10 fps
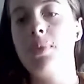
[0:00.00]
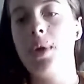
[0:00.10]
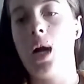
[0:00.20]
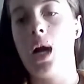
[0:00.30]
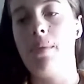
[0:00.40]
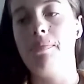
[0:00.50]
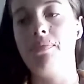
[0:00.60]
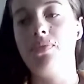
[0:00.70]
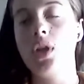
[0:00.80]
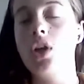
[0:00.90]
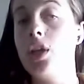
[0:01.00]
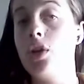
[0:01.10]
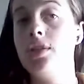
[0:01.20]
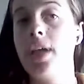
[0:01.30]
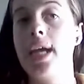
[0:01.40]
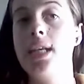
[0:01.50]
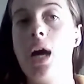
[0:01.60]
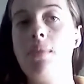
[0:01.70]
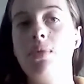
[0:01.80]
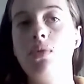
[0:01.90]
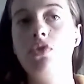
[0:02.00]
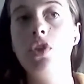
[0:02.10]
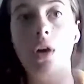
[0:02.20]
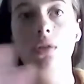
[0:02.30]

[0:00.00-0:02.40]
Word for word: um, in her day nap for longer,